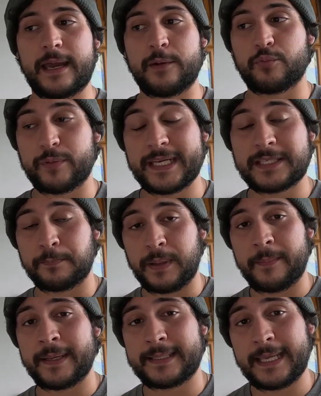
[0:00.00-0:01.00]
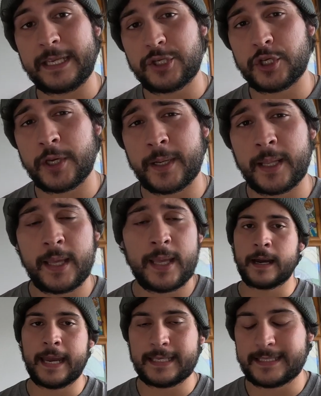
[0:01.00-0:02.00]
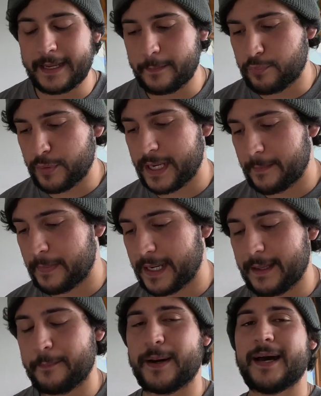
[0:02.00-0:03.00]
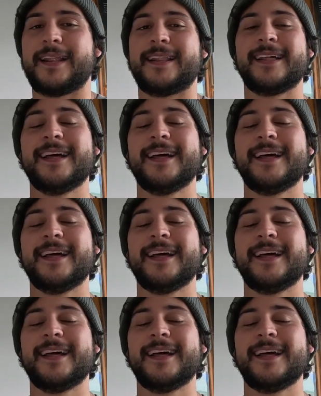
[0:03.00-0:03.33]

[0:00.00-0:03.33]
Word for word: a Reece Plumbing t-shirt. I hate saying bread and butter, but